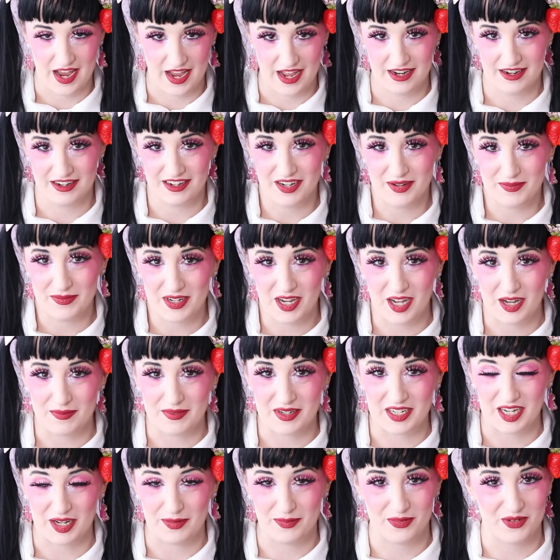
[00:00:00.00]
I ended up
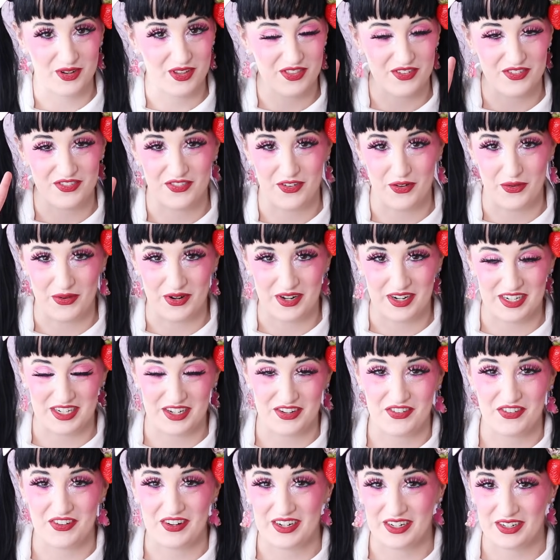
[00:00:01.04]
coming up with four
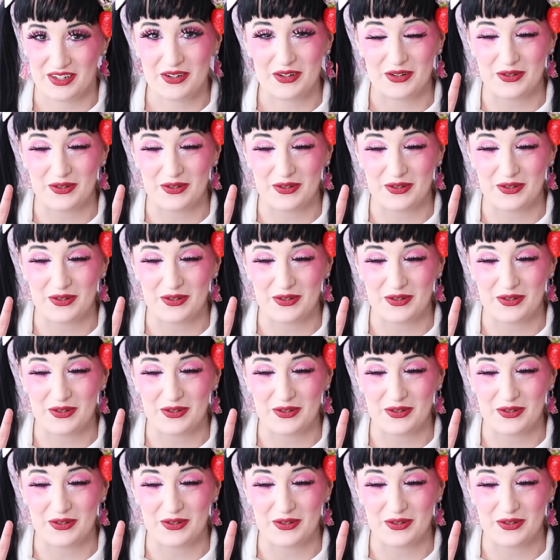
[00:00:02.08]
different